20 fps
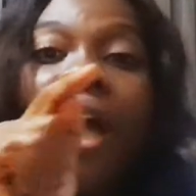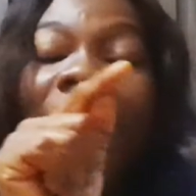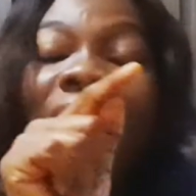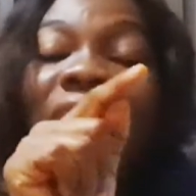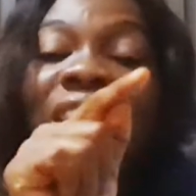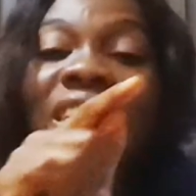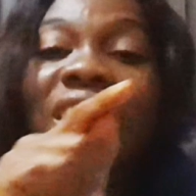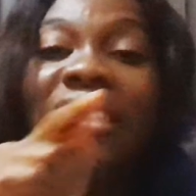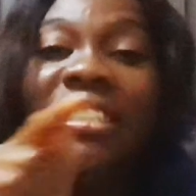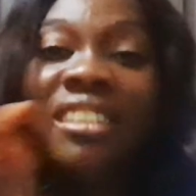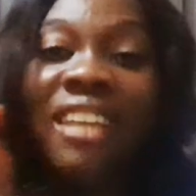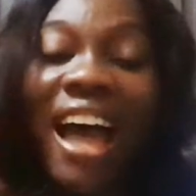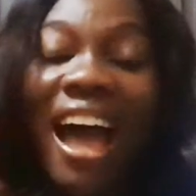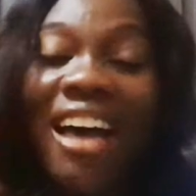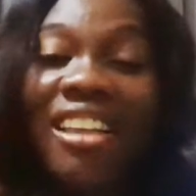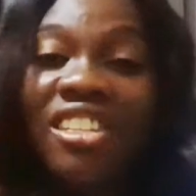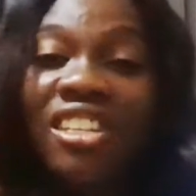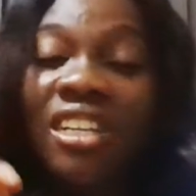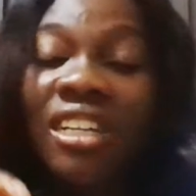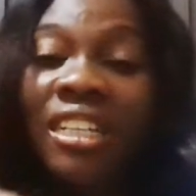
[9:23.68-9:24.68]
and a
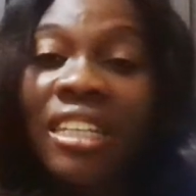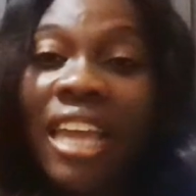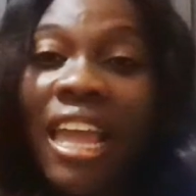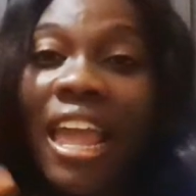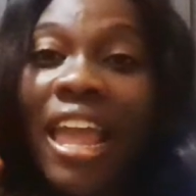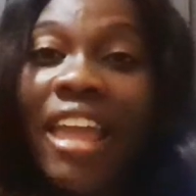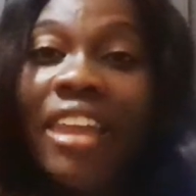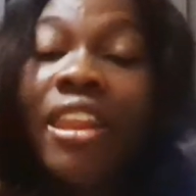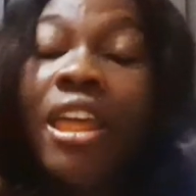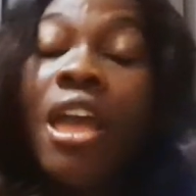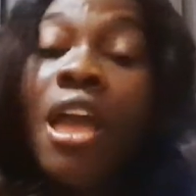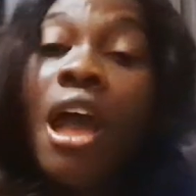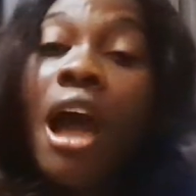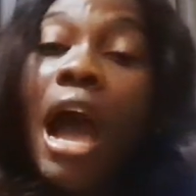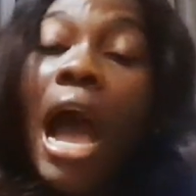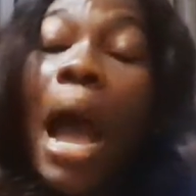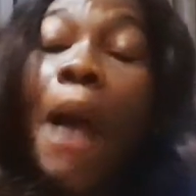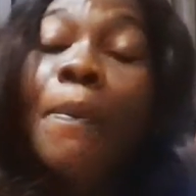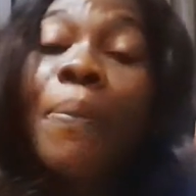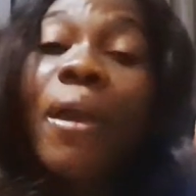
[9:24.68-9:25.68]
dash. Again,
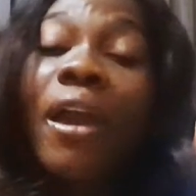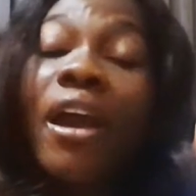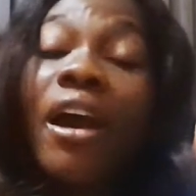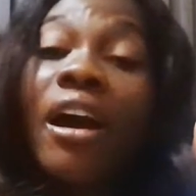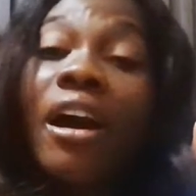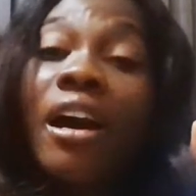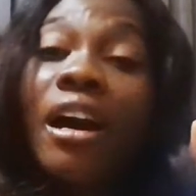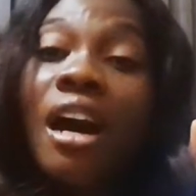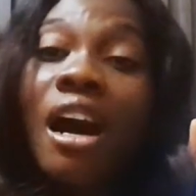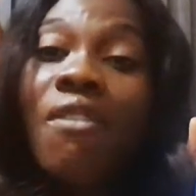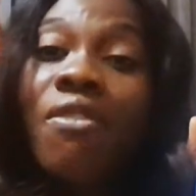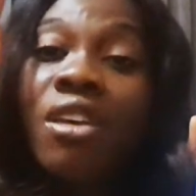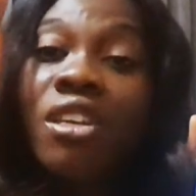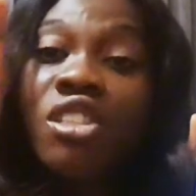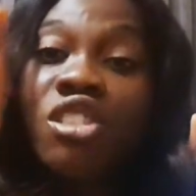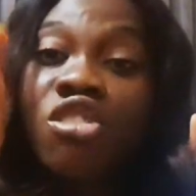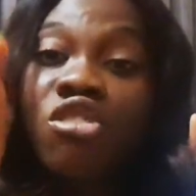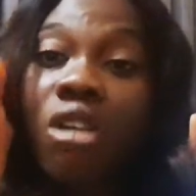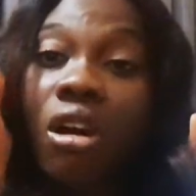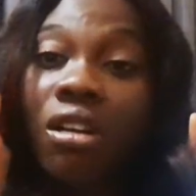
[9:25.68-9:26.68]
up curve,
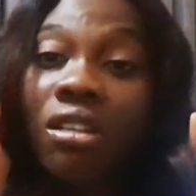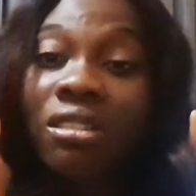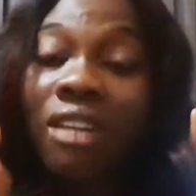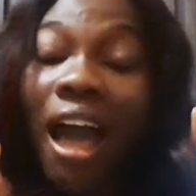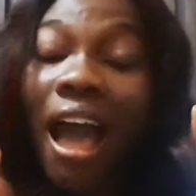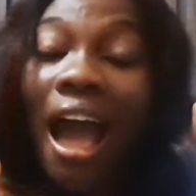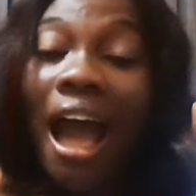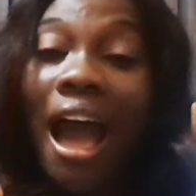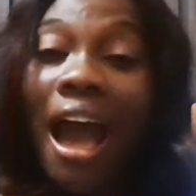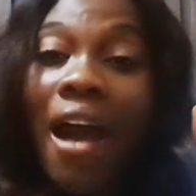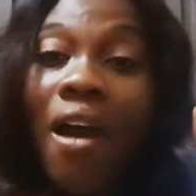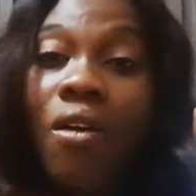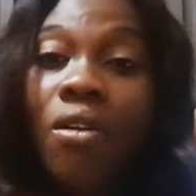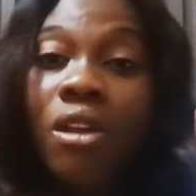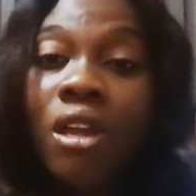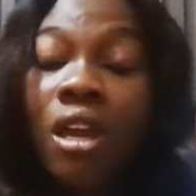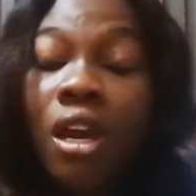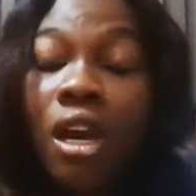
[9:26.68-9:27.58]
stroke down,